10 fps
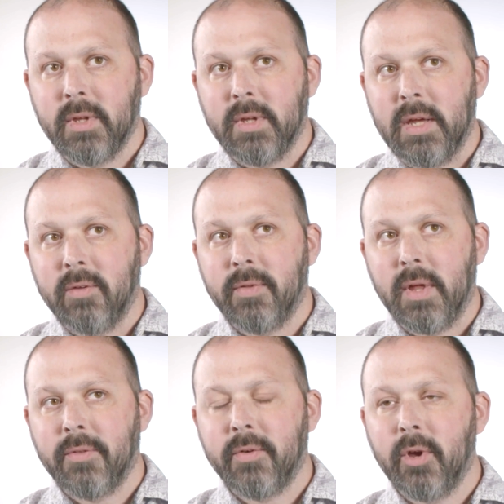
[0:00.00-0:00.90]
Gave
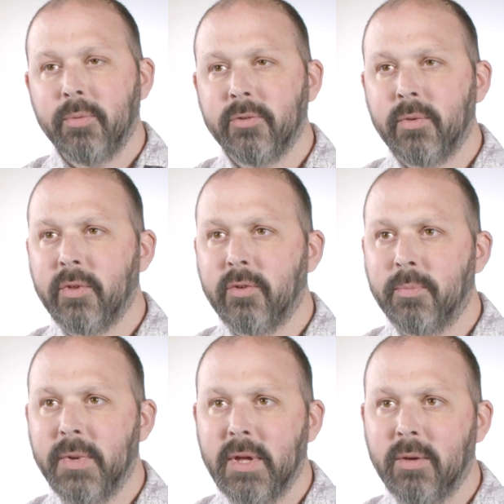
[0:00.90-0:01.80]
like 3 options what they could
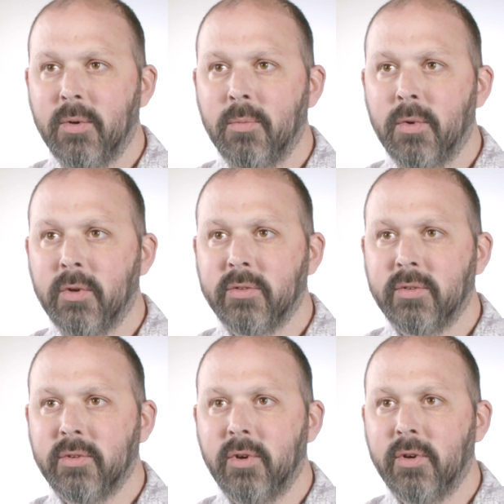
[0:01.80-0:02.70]
be. One
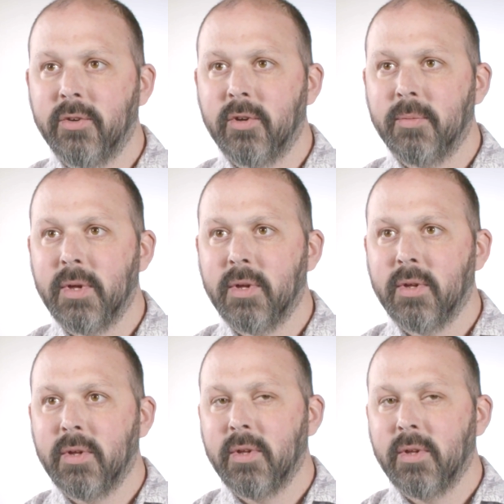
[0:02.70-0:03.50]
was Chordoma.